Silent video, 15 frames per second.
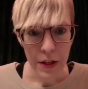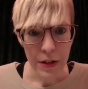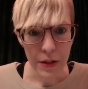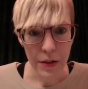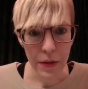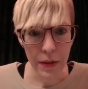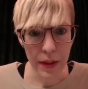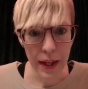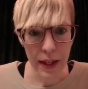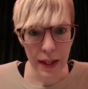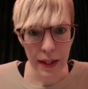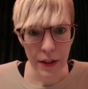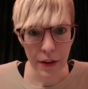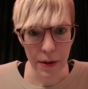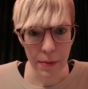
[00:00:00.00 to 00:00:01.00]
So then
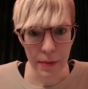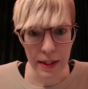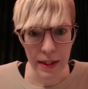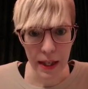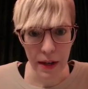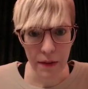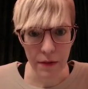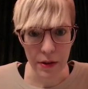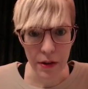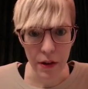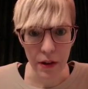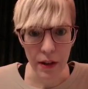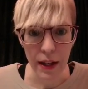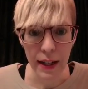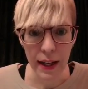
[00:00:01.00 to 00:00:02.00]
I create my scan
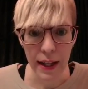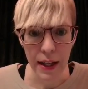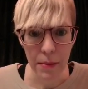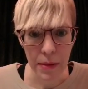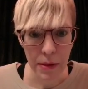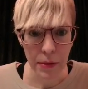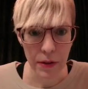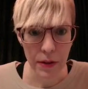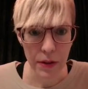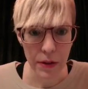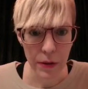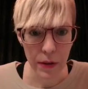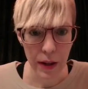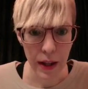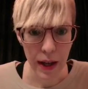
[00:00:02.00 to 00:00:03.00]
result, and I am able to
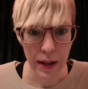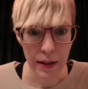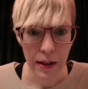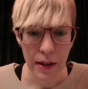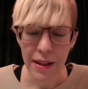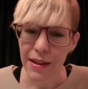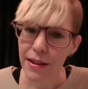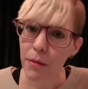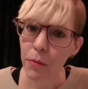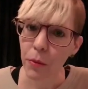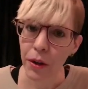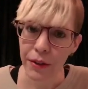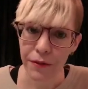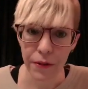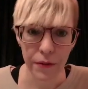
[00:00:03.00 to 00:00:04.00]
do that
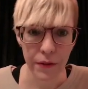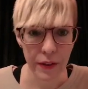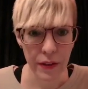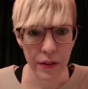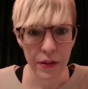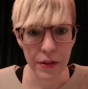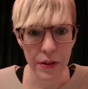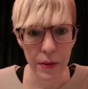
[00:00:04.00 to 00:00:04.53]
somewhat for real.